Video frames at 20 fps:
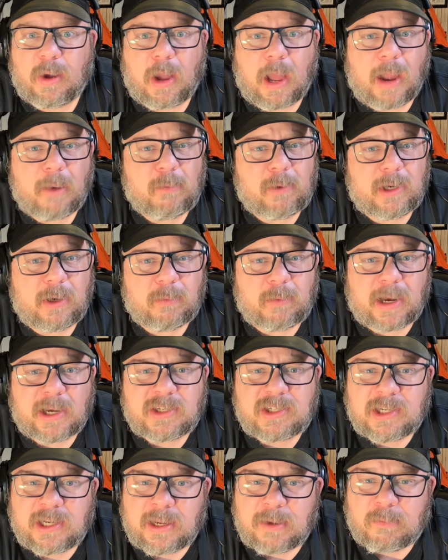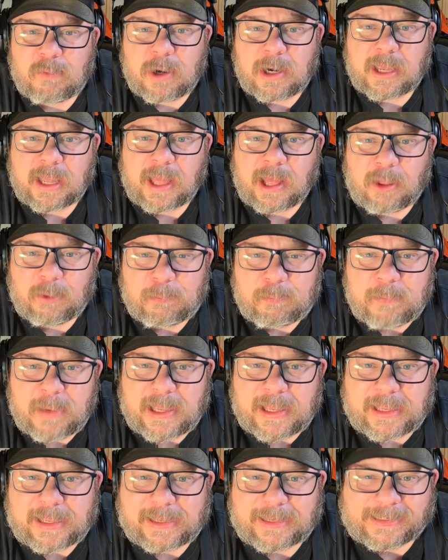I wonder why she didn't want to help
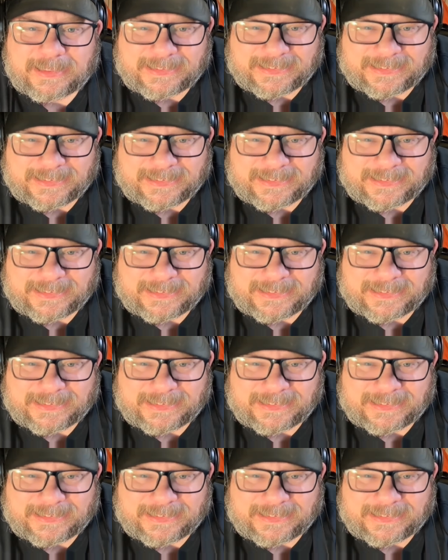me.